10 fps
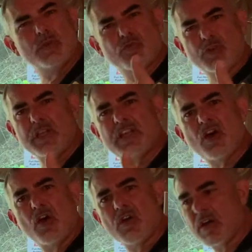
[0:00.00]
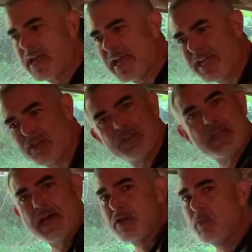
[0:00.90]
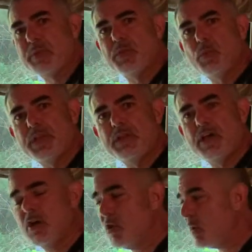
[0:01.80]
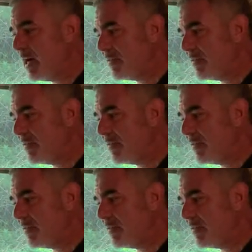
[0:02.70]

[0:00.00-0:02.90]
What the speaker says: was really hard. I could not open the window.